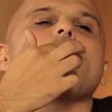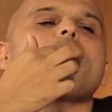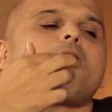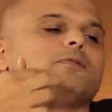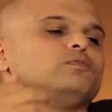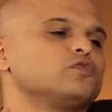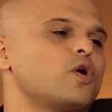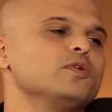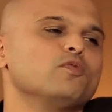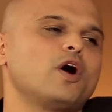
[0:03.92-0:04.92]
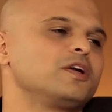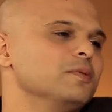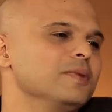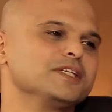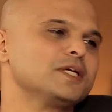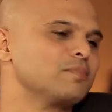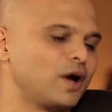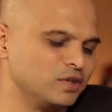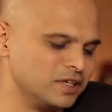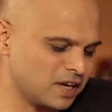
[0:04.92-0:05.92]
Ah, Robin, what amazing
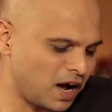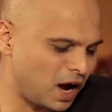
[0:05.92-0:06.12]
brownies.